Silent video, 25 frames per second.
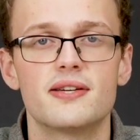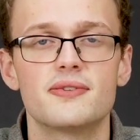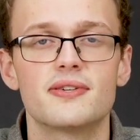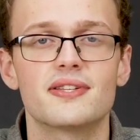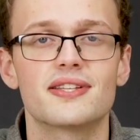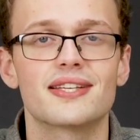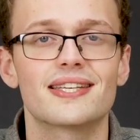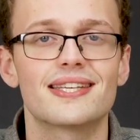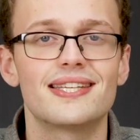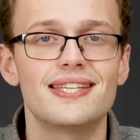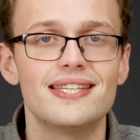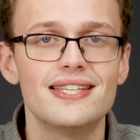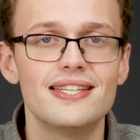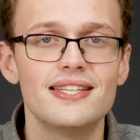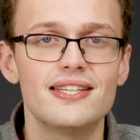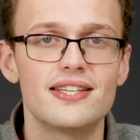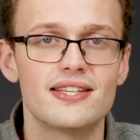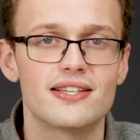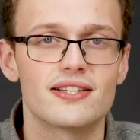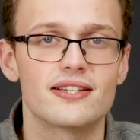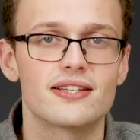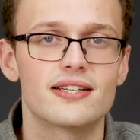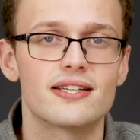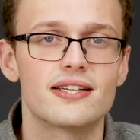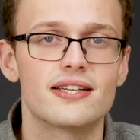Well, the key
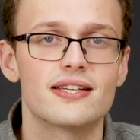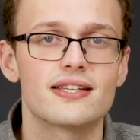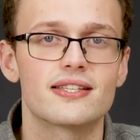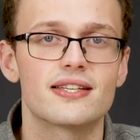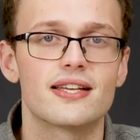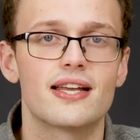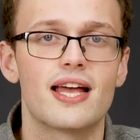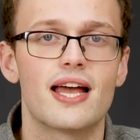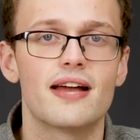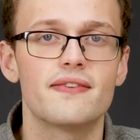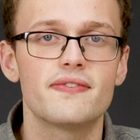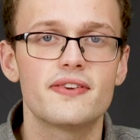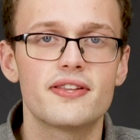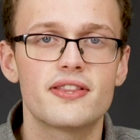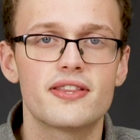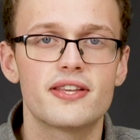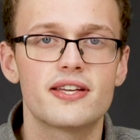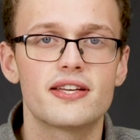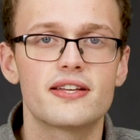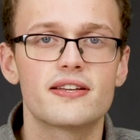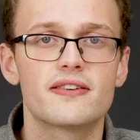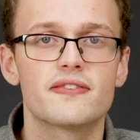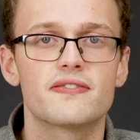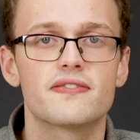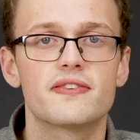here is that
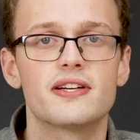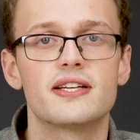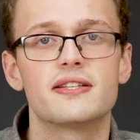everything